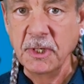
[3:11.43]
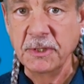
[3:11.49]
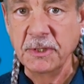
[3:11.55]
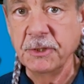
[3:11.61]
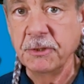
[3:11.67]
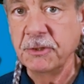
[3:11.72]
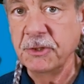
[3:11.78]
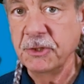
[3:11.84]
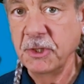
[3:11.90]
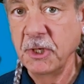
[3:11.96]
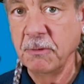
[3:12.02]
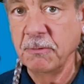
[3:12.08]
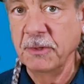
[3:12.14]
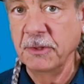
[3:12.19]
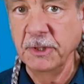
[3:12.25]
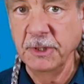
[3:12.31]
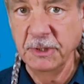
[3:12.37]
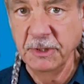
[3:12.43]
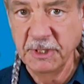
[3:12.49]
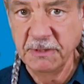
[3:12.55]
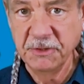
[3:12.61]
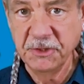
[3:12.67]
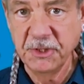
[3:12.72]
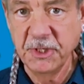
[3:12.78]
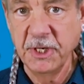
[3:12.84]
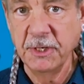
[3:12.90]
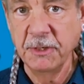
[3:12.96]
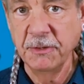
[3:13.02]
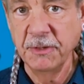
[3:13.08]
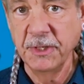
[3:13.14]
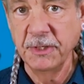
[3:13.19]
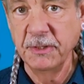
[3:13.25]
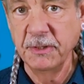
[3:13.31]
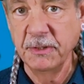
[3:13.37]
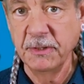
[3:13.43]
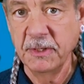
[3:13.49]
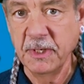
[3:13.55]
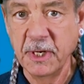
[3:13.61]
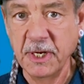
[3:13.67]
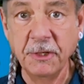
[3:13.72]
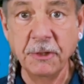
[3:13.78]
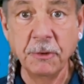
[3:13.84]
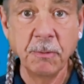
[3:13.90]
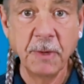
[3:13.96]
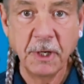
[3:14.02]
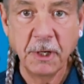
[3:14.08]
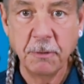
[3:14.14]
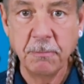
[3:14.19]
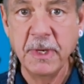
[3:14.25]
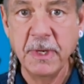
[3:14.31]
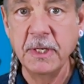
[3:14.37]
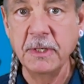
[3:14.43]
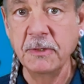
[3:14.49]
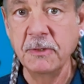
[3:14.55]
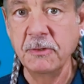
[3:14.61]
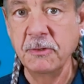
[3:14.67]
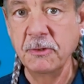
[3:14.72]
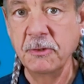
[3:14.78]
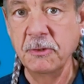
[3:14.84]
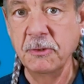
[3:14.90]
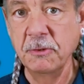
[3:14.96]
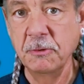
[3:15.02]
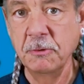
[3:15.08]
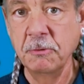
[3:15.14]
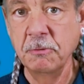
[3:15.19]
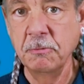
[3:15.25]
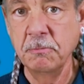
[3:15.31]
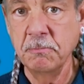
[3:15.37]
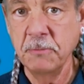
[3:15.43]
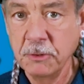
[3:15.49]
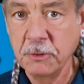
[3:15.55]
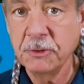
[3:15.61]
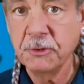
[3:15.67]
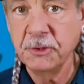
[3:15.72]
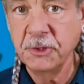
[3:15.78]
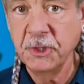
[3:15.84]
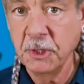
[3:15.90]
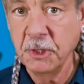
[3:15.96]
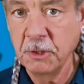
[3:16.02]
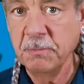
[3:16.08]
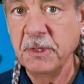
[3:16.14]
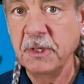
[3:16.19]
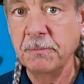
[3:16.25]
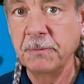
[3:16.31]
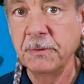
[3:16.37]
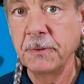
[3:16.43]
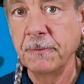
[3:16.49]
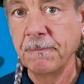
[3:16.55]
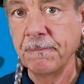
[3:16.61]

And so it's not really a lifestyle that I could recommend to most young people.